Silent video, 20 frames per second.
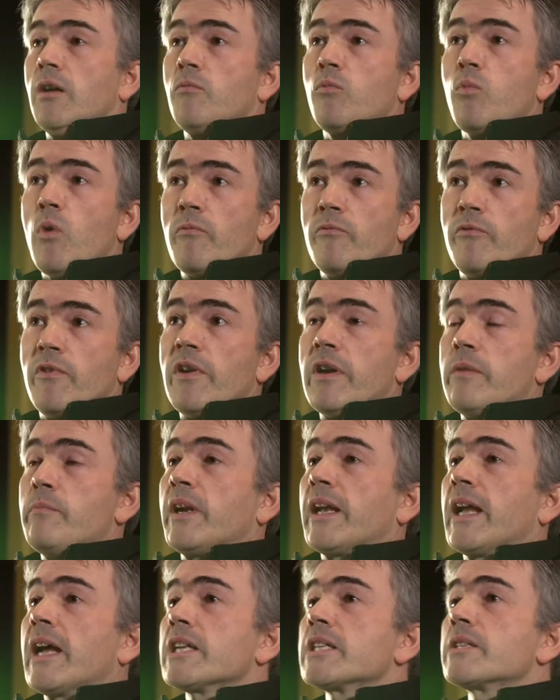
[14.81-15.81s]
One very
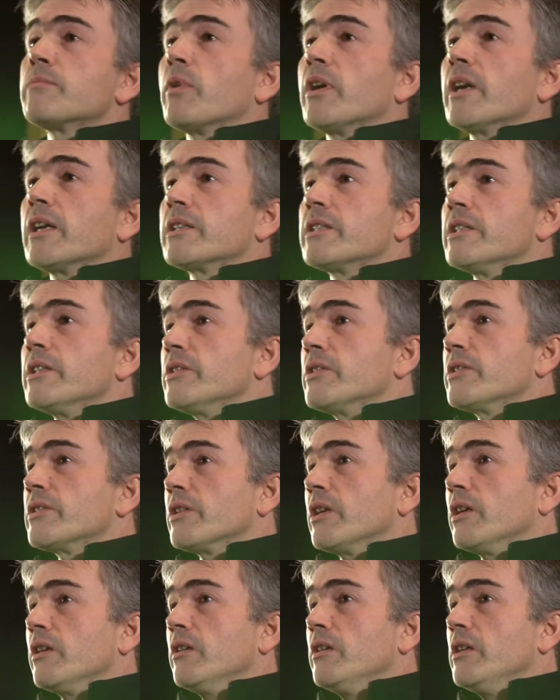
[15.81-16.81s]
big aspect is
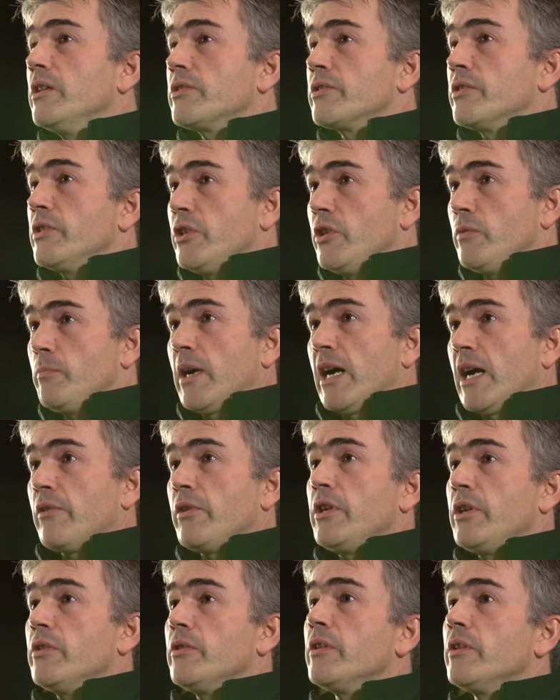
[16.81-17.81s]
the new power
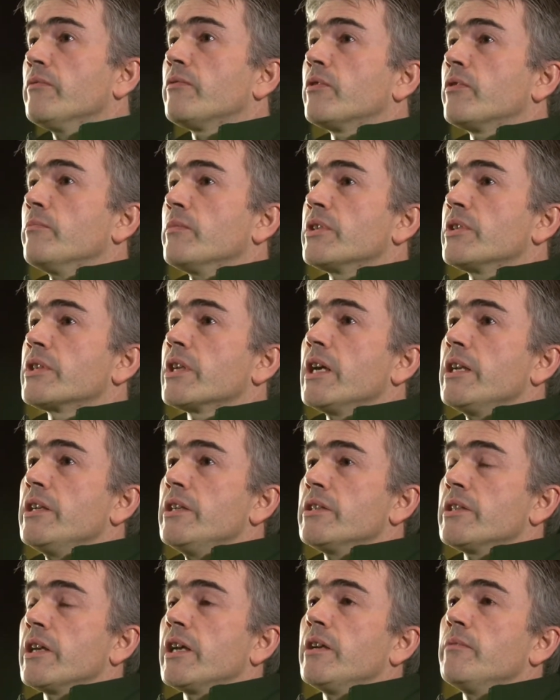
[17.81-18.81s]
unit from
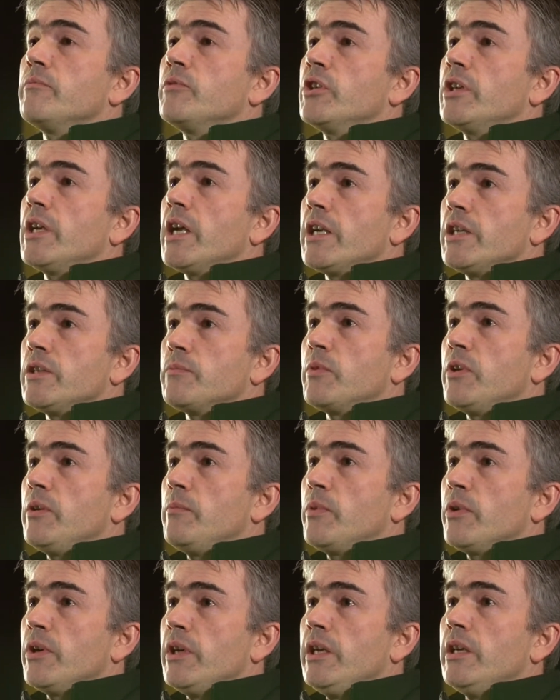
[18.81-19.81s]
Mercedes-AMG
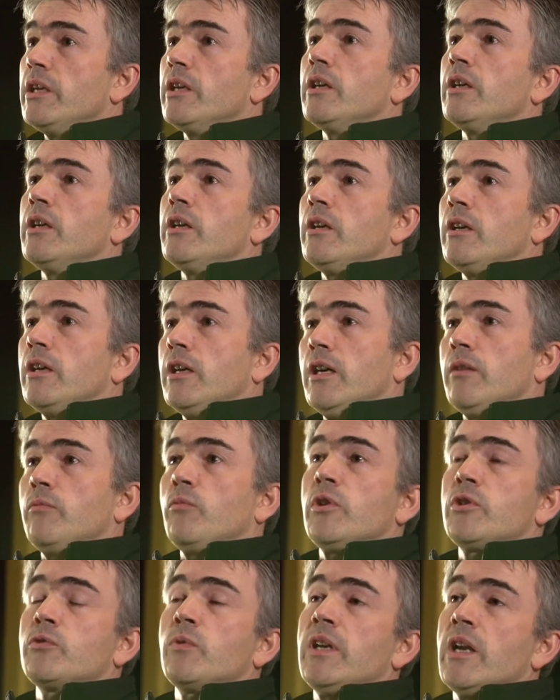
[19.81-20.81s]
HPP,
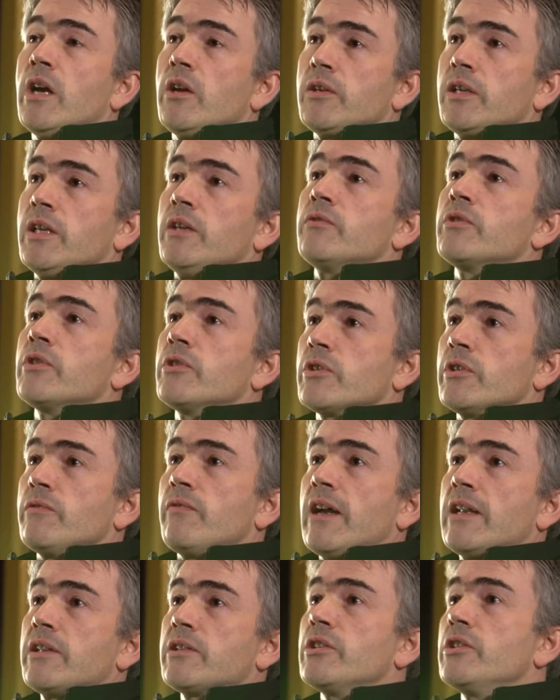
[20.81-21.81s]
which we know gives us
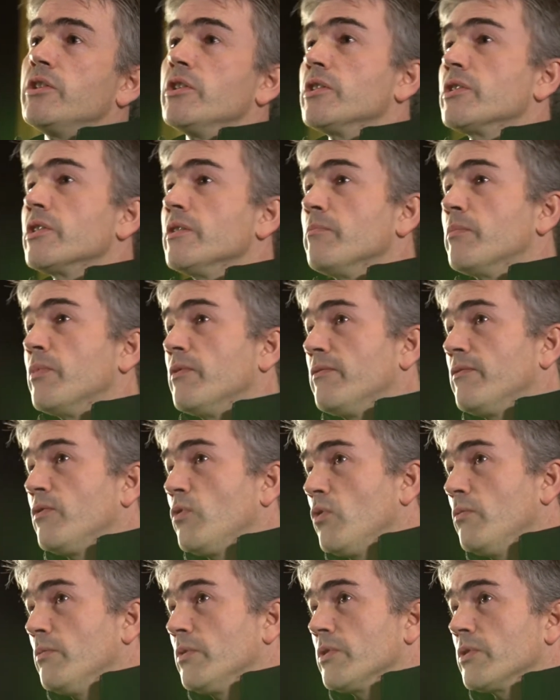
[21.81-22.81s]
advantages in
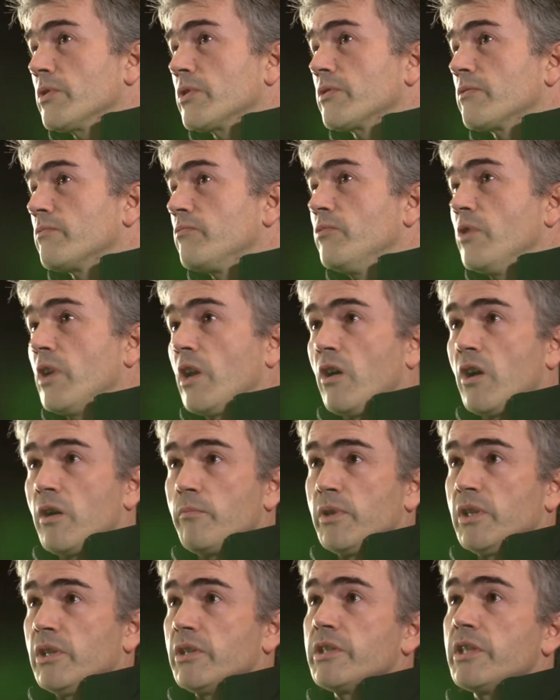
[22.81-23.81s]
performance,
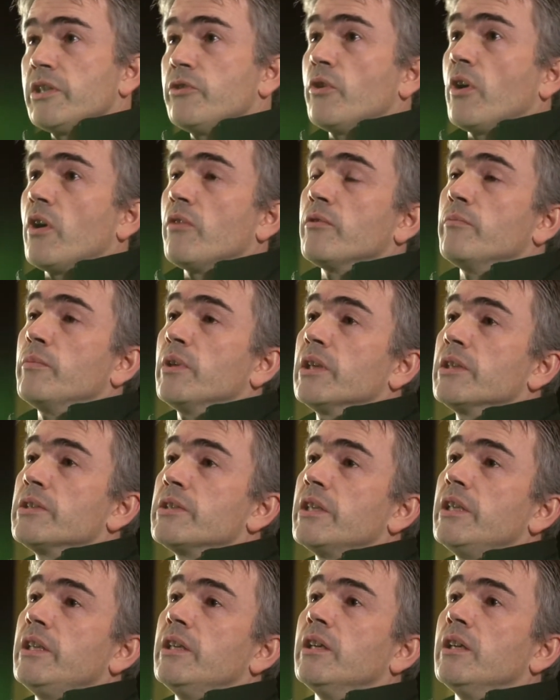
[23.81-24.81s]
reliability,
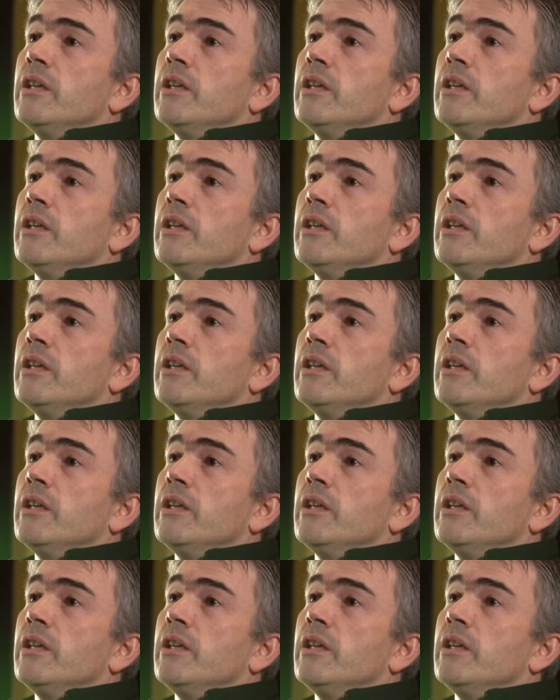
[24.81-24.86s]
drivability.